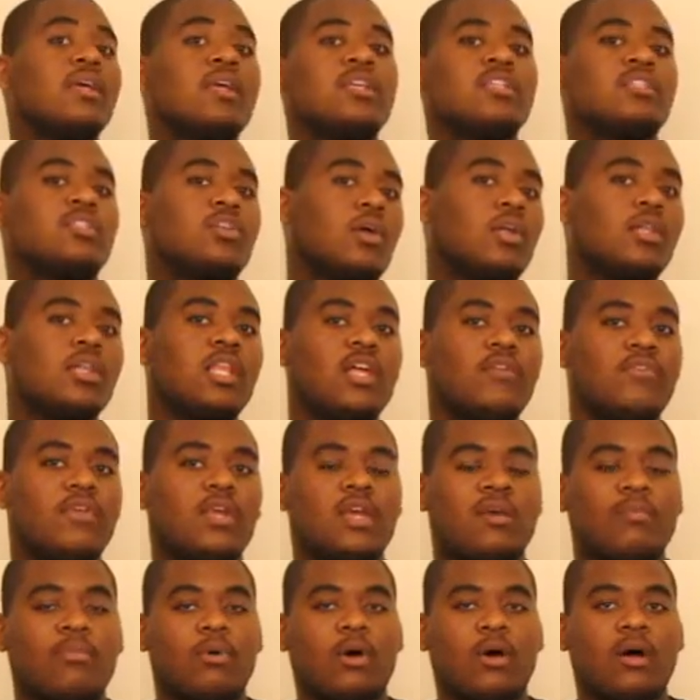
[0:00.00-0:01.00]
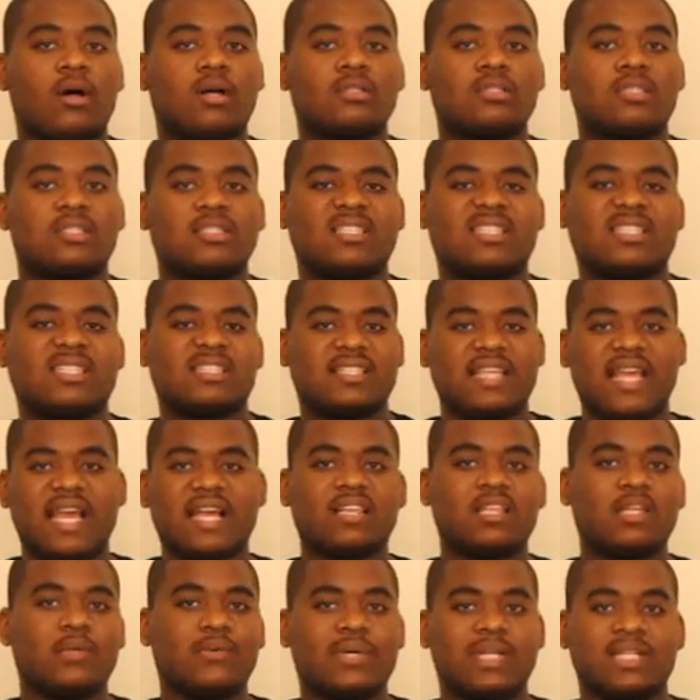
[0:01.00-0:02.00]
So left hand pause is
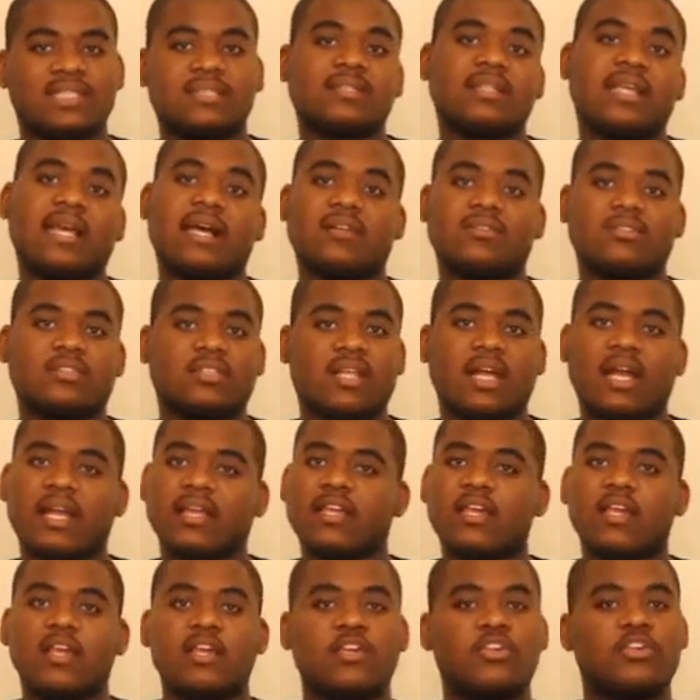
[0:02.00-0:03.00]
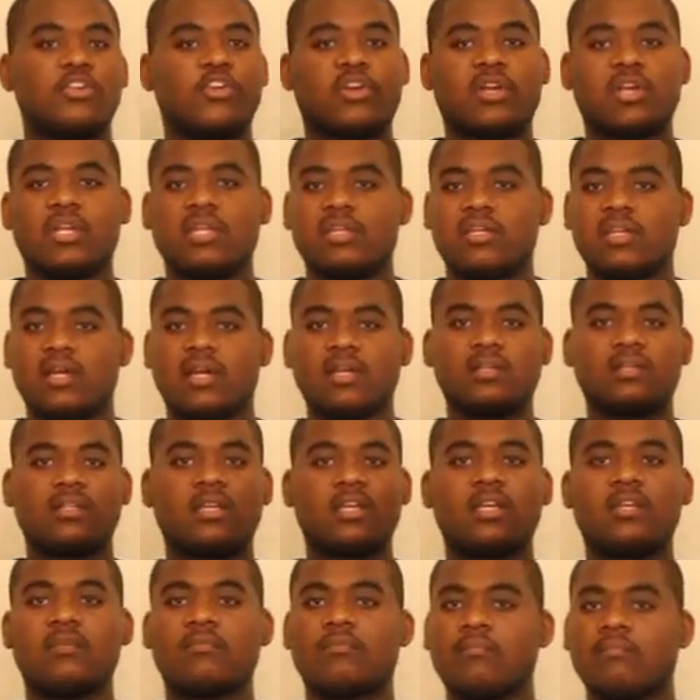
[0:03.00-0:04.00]
exactly what it sounds like. You're
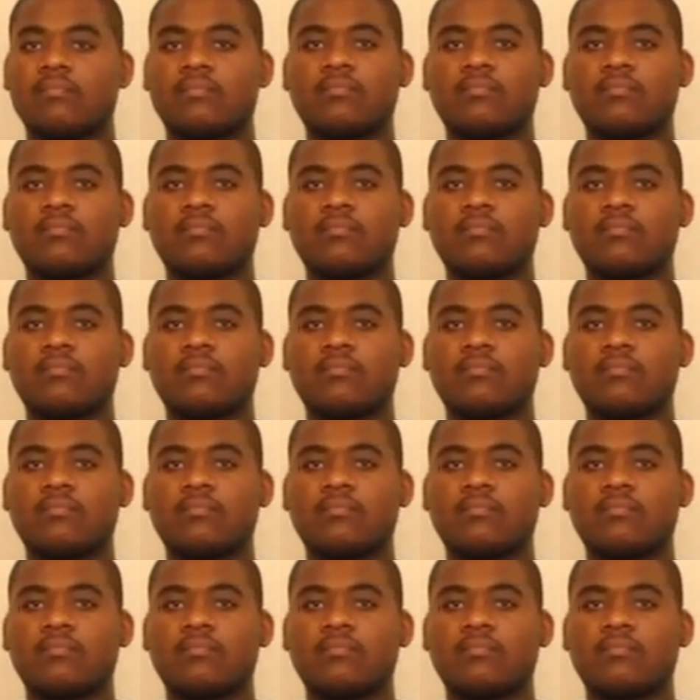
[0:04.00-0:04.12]
conducting,